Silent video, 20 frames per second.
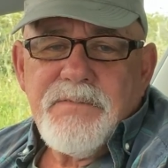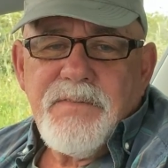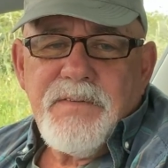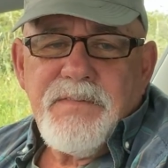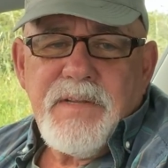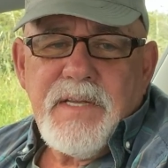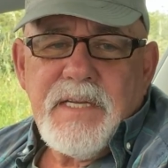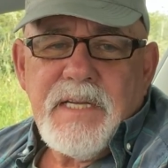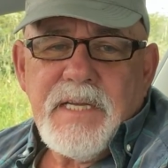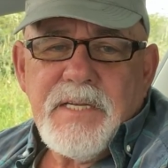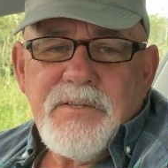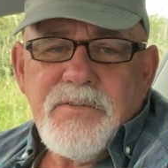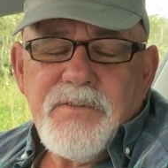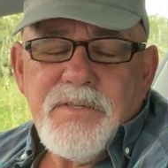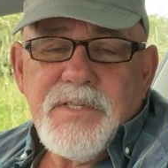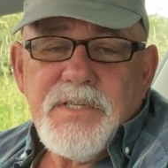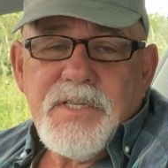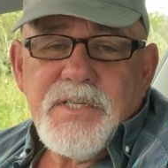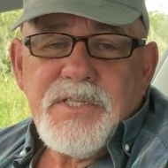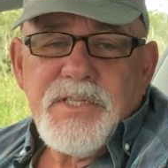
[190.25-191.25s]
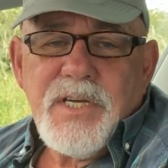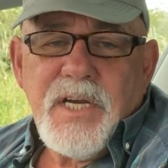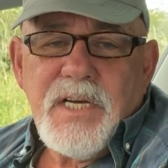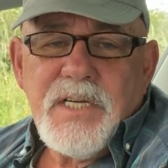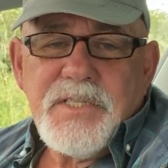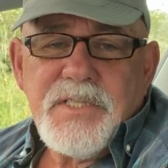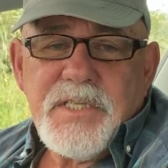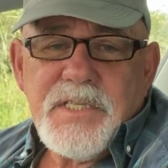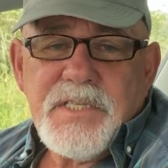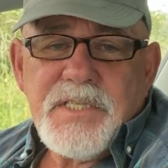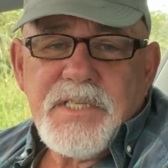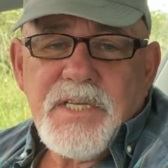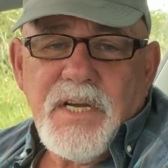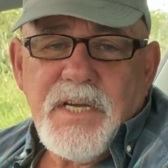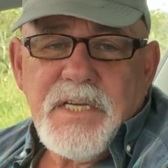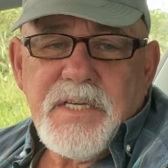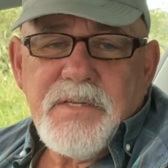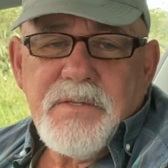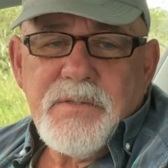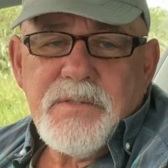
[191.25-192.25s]
1,500 charging
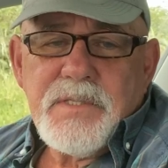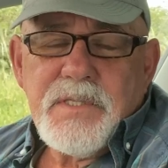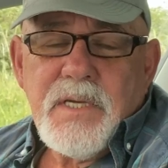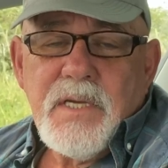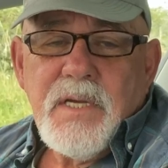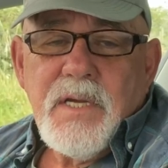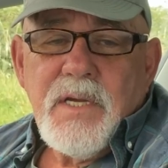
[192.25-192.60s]
cycles,